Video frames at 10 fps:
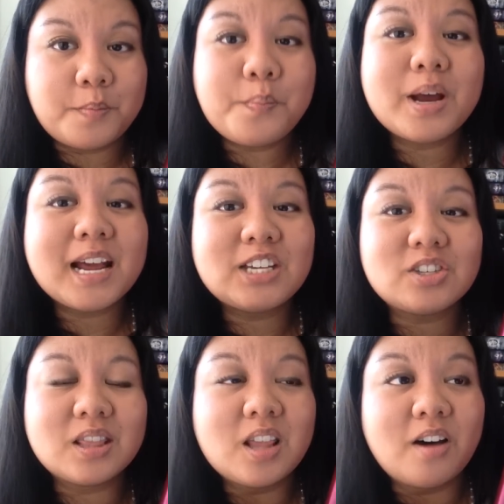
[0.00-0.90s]
But I
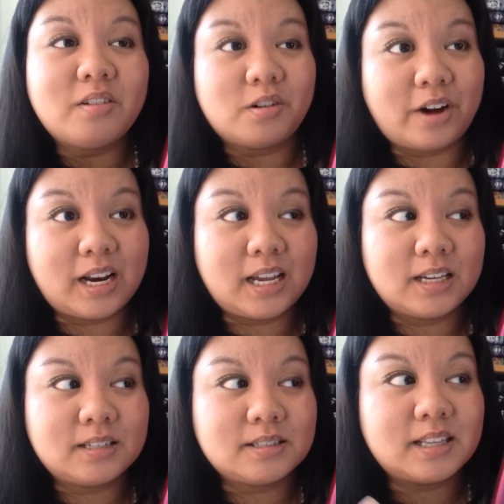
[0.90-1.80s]
just love her
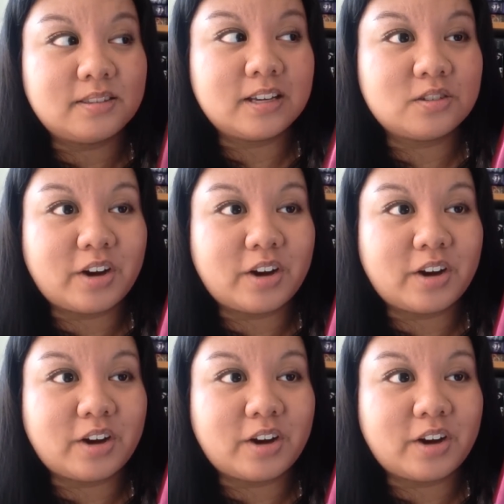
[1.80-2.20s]
writing. Cynthia's